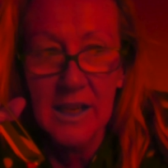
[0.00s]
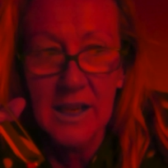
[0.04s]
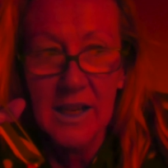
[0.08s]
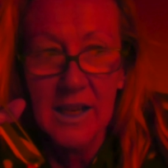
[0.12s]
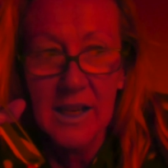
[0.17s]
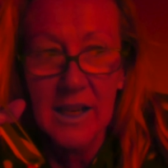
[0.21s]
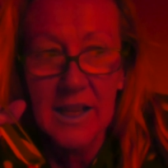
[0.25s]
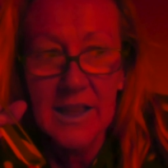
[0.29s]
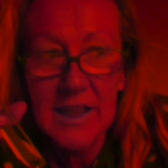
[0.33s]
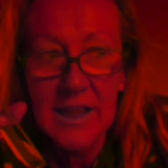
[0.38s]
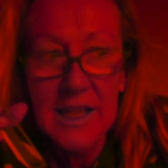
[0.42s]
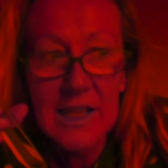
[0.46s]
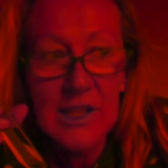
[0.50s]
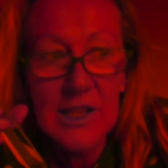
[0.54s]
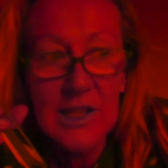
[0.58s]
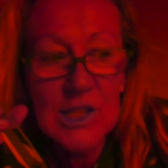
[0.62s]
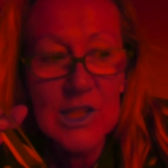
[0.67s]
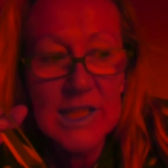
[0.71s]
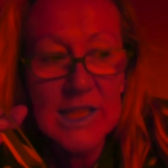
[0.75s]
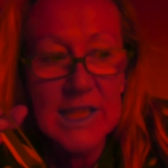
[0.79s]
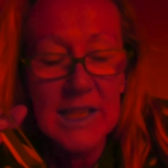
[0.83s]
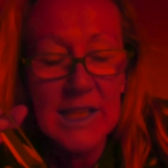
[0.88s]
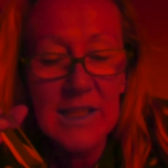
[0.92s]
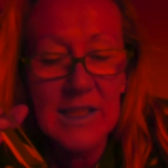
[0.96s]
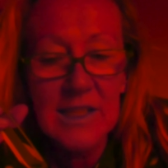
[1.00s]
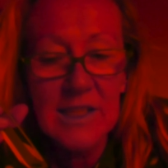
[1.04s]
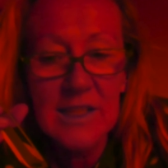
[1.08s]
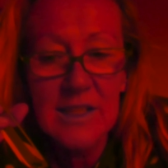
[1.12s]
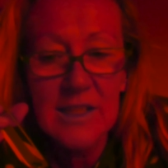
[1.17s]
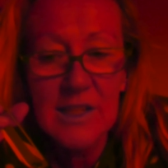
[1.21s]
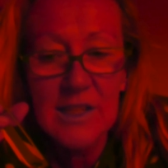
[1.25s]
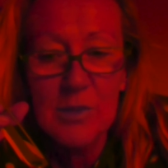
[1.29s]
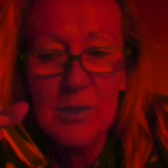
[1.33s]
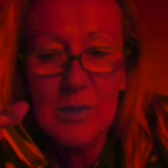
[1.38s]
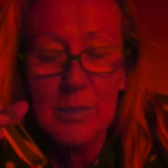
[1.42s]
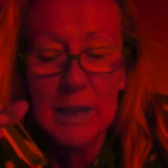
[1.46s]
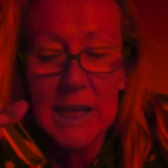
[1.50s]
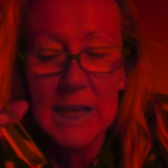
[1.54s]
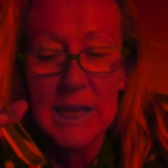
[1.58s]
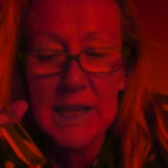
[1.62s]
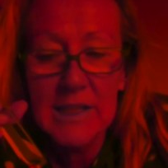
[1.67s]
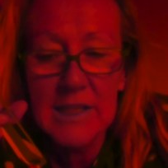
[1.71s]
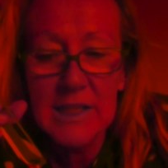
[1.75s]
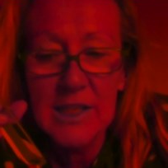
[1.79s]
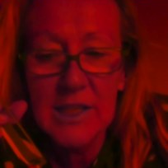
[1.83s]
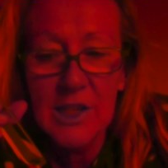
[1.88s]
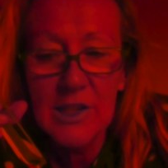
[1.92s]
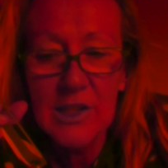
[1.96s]
And then you said you planned to
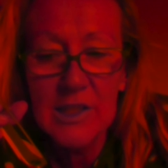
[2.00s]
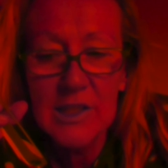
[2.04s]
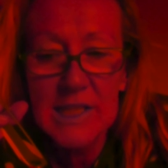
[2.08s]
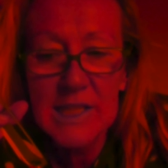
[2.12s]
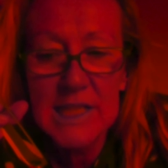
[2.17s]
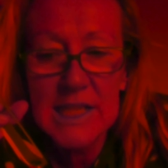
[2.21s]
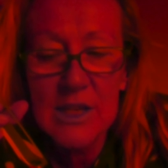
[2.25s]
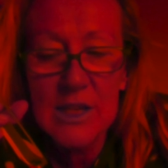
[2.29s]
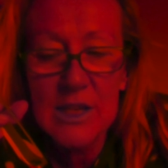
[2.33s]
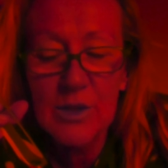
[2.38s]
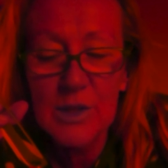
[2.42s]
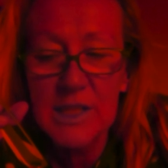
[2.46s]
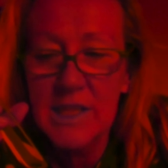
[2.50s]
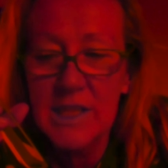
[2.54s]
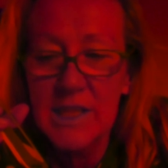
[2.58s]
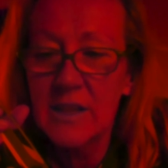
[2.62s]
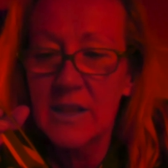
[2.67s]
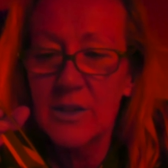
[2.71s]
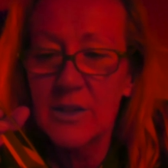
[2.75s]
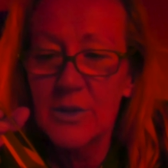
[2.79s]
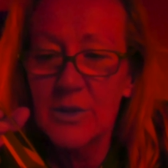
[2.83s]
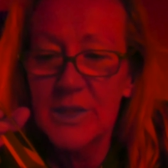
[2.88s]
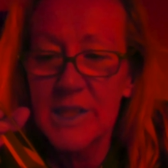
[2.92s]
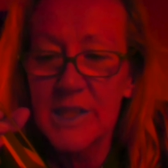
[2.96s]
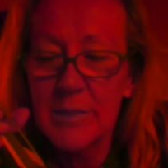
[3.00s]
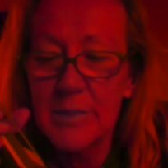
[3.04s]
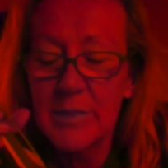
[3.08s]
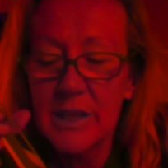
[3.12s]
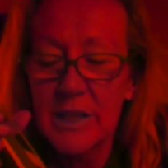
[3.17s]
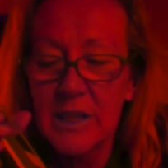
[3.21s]
go and see your son or something